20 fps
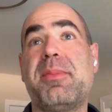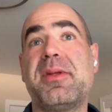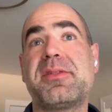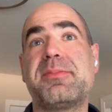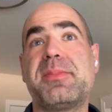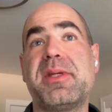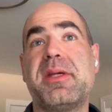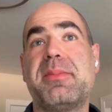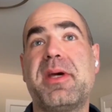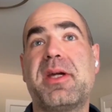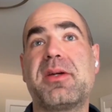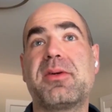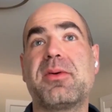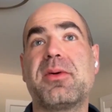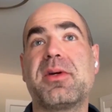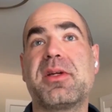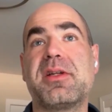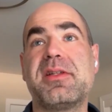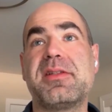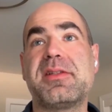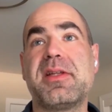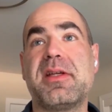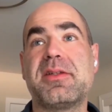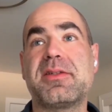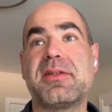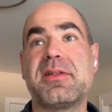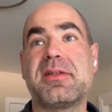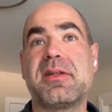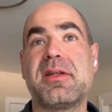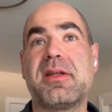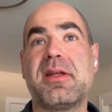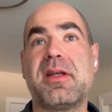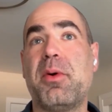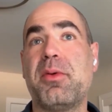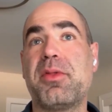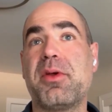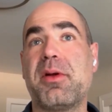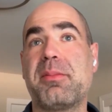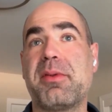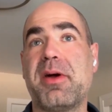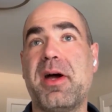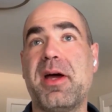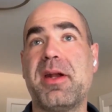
help us be a better organization with both our